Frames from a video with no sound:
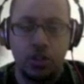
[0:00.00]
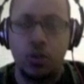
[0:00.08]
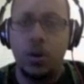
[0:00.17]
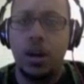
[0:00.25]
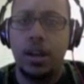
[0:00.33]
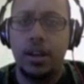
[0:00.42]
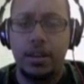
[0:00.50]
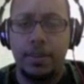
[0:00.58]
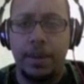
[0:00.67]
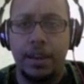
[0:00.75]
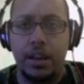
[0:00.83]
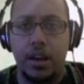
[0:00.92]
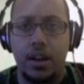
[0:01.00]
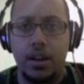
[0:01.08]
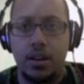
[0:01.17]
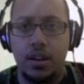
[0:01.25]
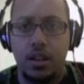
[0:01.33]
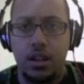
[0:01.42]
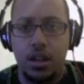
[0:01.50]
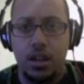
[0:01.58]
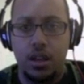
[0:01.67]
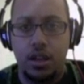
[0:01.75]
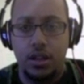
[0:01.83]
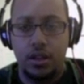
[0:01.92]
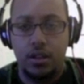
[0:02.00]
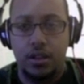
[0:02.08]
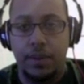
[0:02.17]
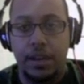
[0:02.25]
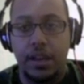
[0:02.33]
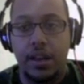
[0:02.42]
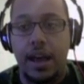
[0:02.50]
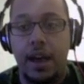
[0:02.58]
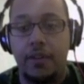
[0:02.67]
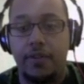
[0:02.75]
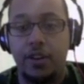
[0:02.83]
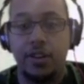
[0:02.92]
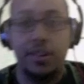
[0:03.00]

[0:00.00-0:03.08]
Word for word: 1 depending on depending on how far to the